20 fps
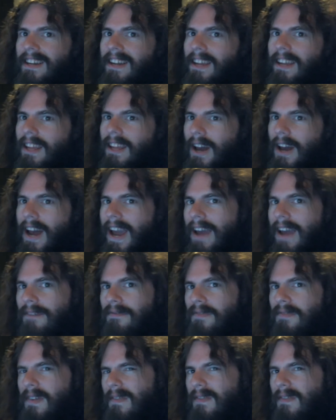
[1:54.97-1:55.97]
you know I had
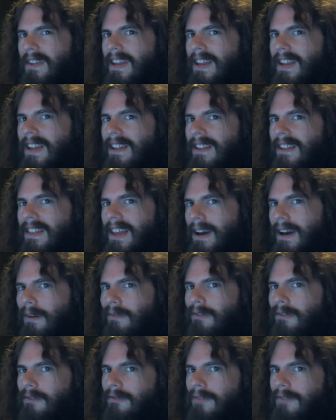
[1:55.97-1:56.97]
fifteen
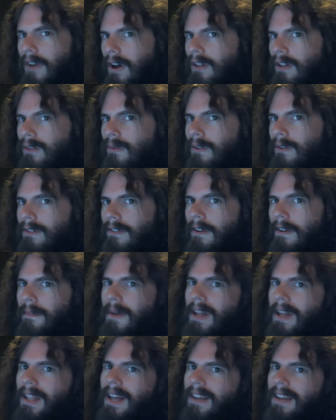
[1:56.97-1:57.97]
thousand followers on
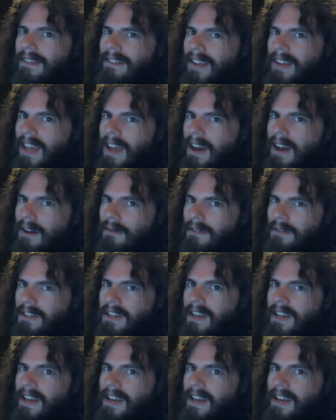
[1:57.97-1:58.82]
my last account,